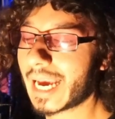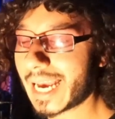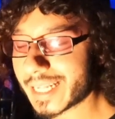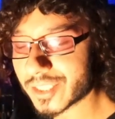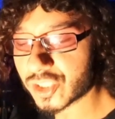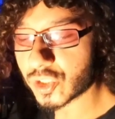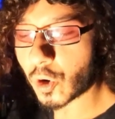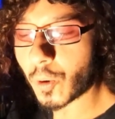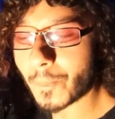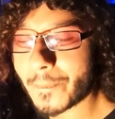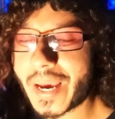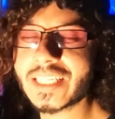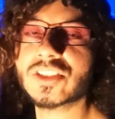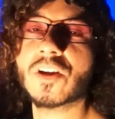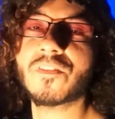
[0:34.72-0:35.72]
and so,
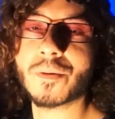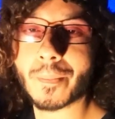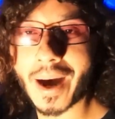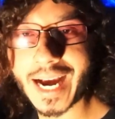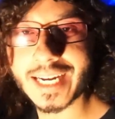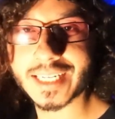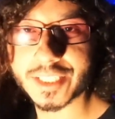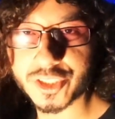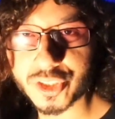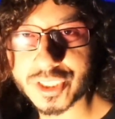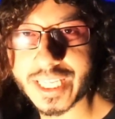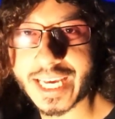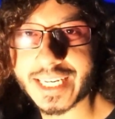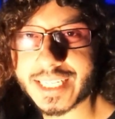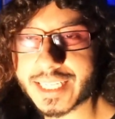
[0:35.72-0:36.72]
based off of my
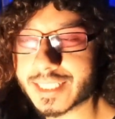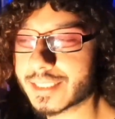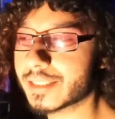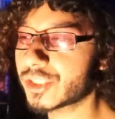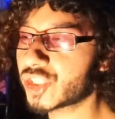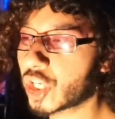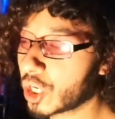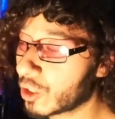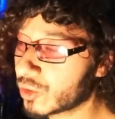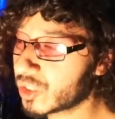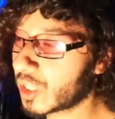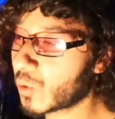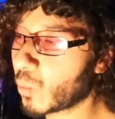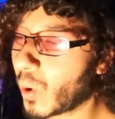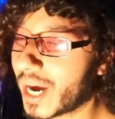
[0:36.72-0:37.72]
understanding,
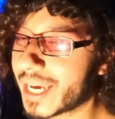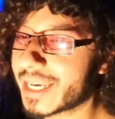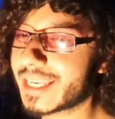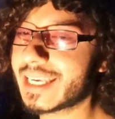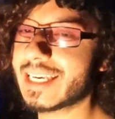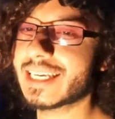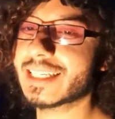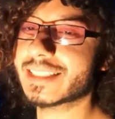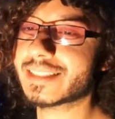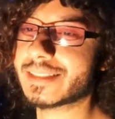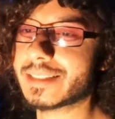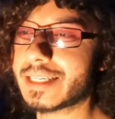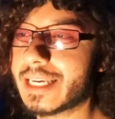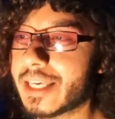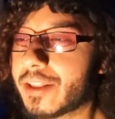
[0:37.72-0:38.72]
Charleston White is
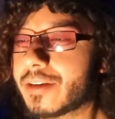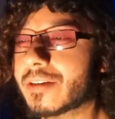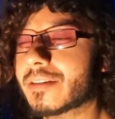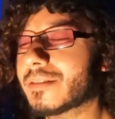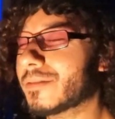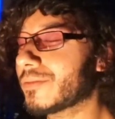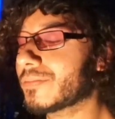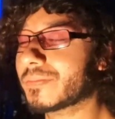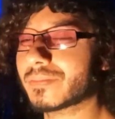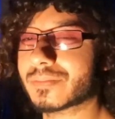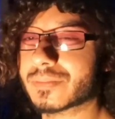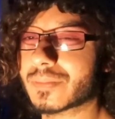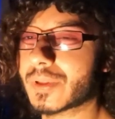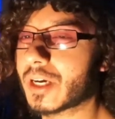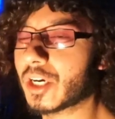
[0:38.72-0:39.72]
either
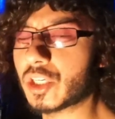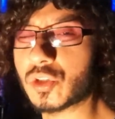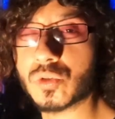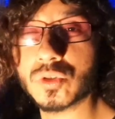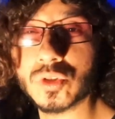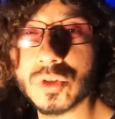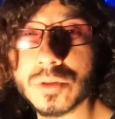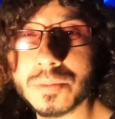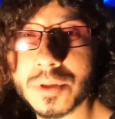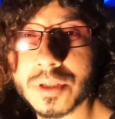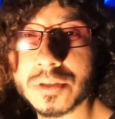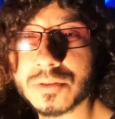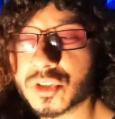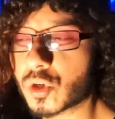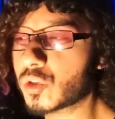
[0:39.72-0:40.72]
a
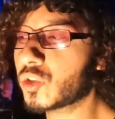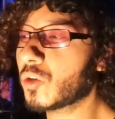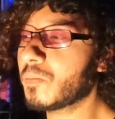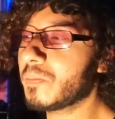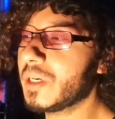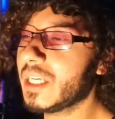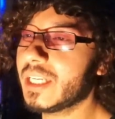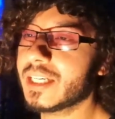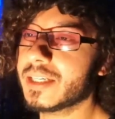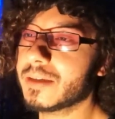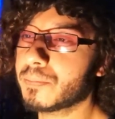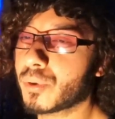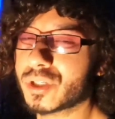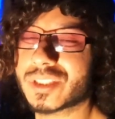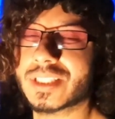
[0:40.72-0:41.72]
YouTuber, social media
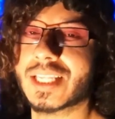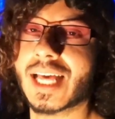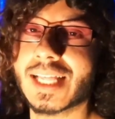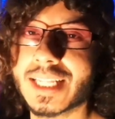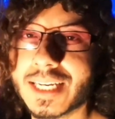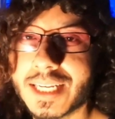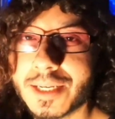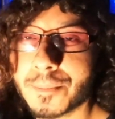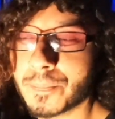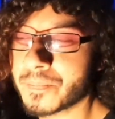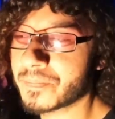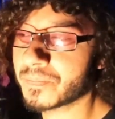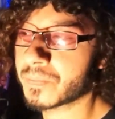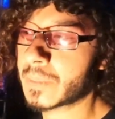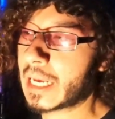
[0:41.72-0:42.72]
personality,
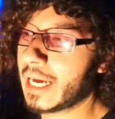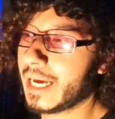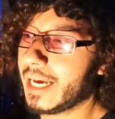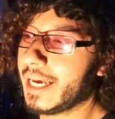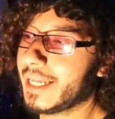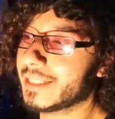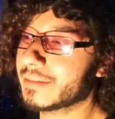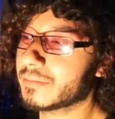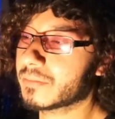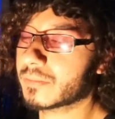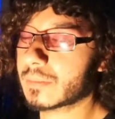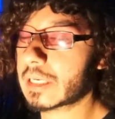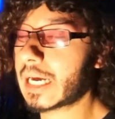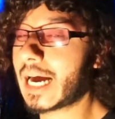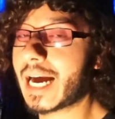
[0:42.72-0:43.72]
and
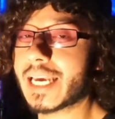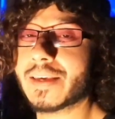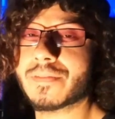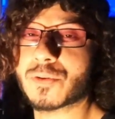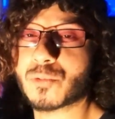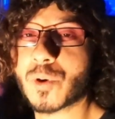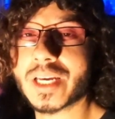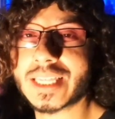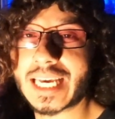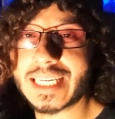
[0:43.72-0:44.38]
I even read that